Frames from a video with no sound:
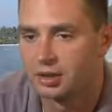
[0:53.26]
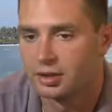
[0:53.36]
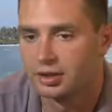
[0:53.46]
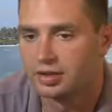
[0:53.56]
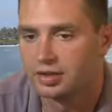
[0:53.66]

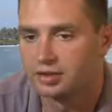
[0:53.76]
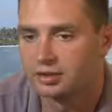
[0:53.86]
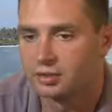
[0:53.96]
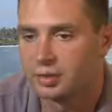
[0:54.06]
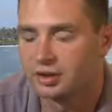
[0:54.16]
They teach
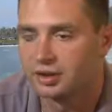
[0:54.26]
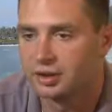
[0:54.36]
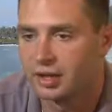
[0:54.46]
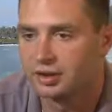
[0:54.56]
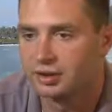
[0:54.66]
us to work
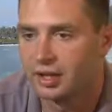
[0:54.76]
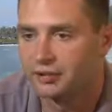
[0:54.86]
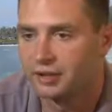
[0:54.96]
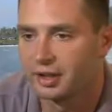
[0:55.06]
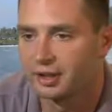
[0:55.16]
together,
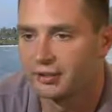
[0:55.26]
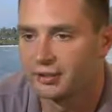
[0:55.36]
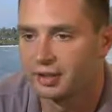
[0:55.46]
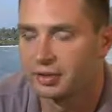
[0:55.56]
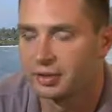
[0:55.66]
have care
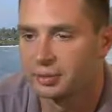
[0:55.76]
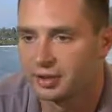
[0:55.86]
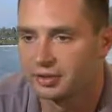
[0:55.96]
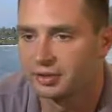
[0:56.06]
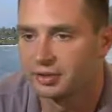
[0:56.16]
for the other
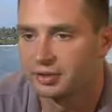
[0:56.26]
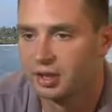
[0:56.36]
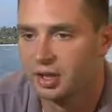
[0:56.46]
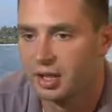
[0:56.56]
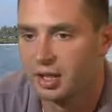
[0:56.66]
person,
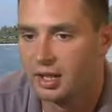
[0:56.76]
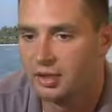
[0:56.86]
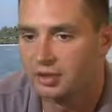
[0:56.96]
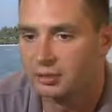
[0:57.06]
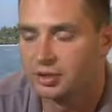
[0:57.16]

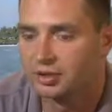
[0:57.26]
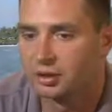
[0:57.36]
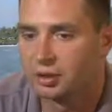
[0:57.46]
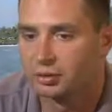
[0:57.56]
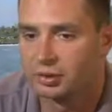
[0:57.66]
and which in
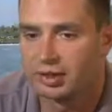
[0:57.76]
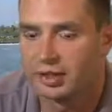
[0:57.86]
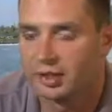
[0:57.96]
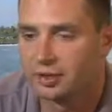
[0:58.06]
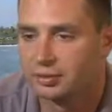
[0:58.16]
the long run
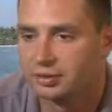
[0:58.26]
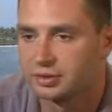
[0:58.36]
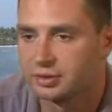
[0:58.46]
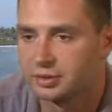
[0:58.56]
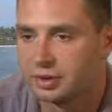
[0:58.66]
that
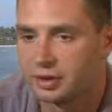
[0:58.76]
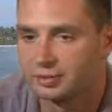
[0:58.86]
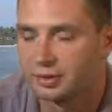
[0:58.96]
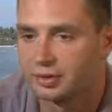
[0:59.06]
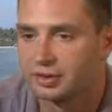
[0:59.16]
helps,
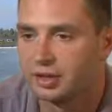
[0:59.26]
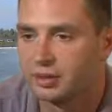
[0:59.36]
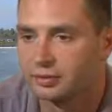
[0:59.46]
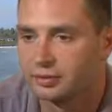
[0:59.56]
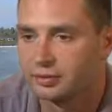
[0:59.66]
helps
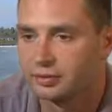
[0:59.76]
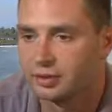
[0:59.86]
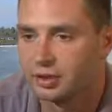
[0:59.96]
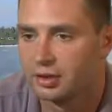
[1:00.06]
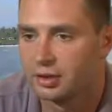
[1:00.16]
ourselves.
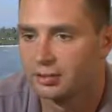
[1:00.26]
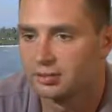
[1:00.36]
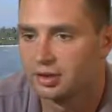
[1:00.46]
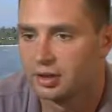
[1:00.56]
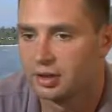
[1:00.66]

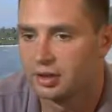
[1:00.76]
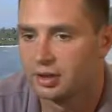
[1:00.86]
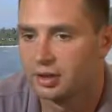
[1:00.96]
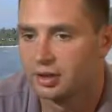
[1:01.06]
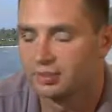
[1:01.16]

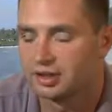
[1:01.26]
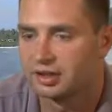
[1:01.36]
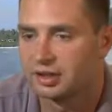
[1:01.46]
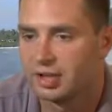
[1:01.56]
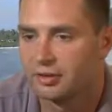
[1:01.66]
Helps
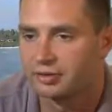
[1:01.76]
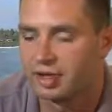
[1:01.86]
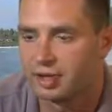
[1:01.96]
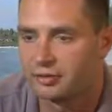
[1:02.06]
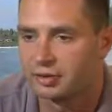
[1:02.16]
us get
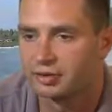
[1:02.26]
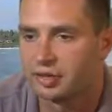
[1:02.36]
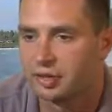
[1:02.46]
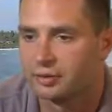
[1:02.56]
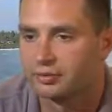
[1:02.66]
outside of
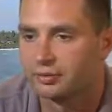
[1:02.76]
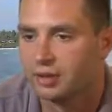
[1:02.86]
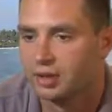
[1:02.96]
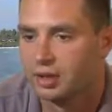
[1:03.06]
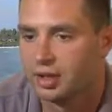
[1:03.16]
ourselves
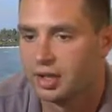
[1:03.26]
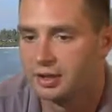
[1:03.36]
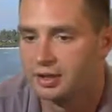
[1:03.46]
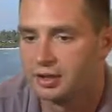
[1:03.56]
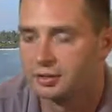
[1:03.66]

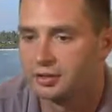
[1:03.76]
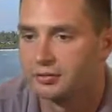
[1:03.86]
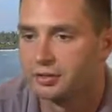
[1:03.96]
and start